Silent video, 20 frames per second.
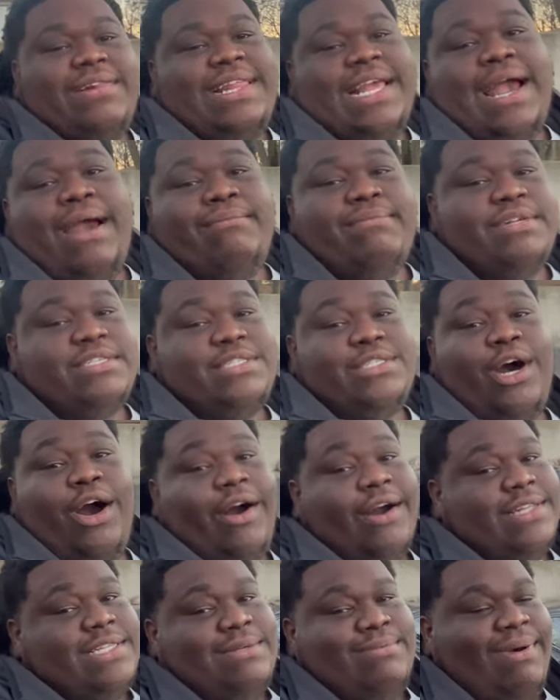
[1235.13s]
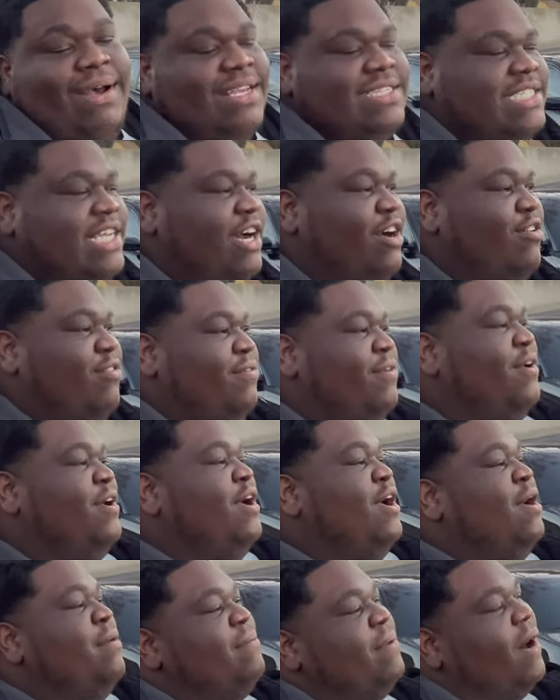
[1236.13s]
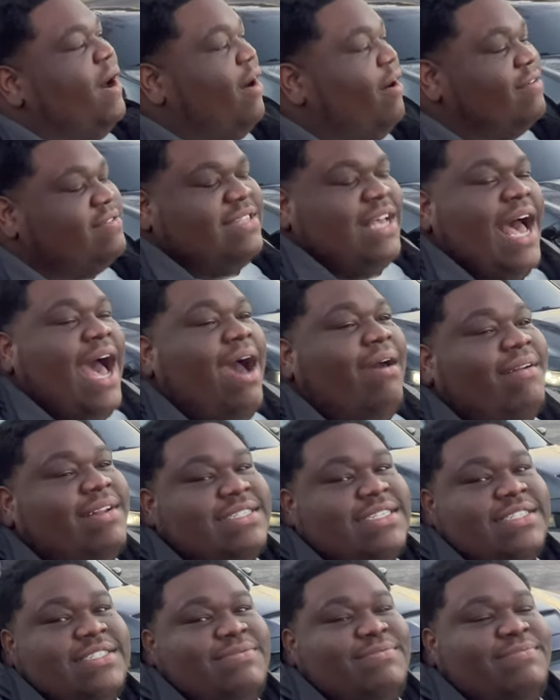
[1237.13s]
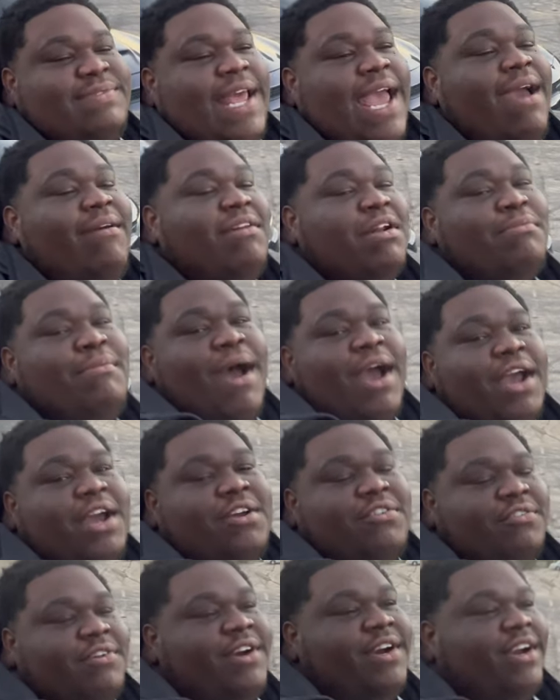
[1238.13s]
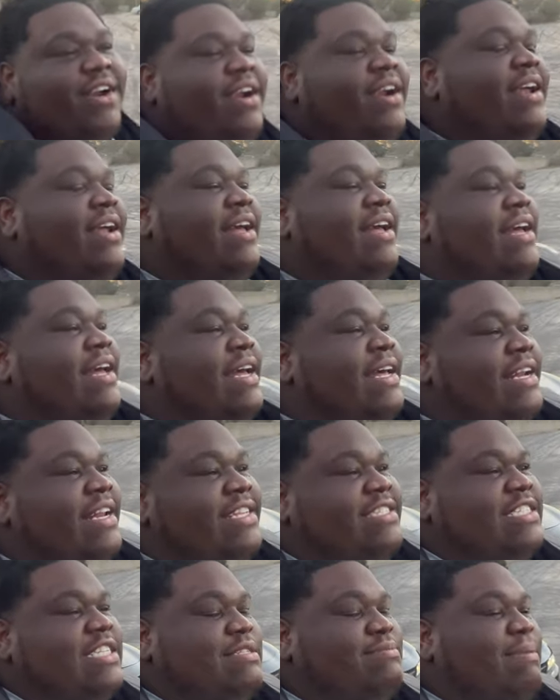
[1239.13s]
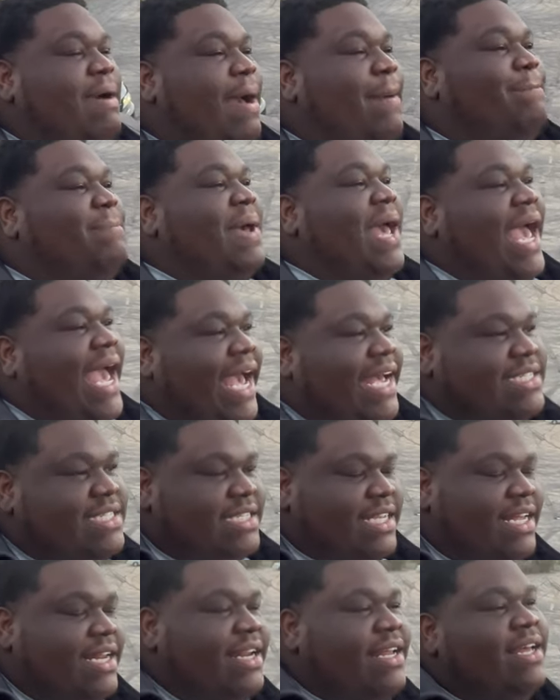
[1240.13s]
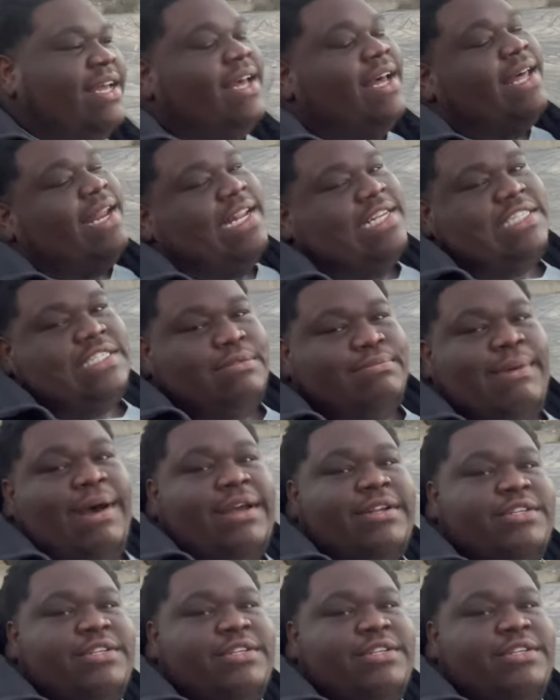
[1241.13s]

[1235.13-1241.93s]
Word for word: think I'm just talking to myself. The whole time, this is damn near my career. This is my passion. This is my